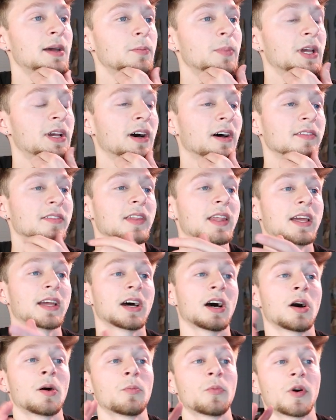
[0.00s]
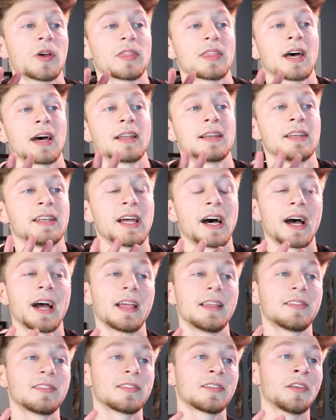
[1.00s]
because they come with that
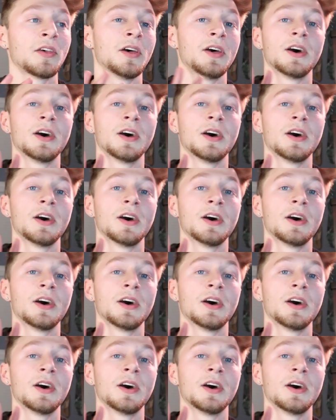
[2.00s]
nice